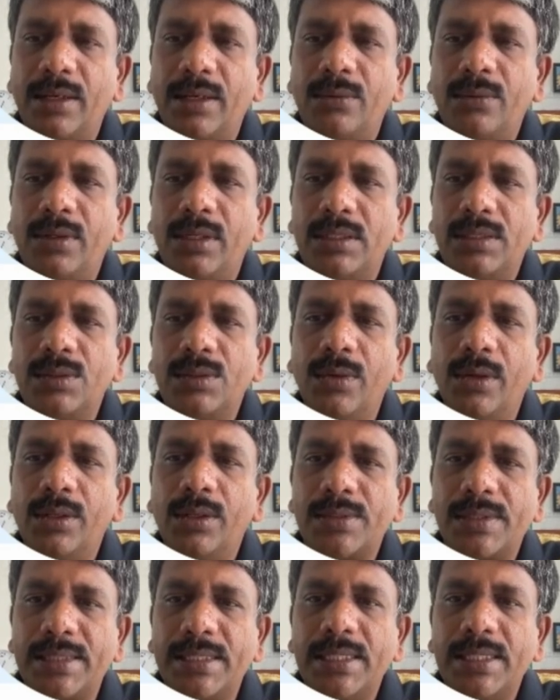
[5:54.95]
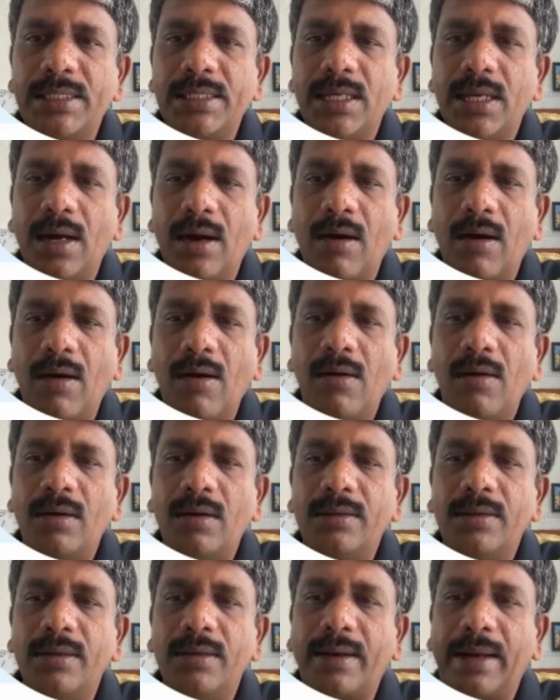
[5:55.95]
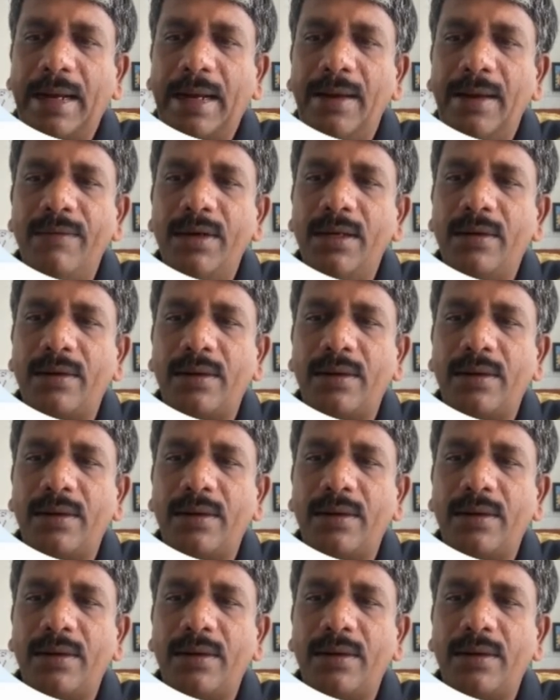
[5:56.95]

it's going to set all the relevant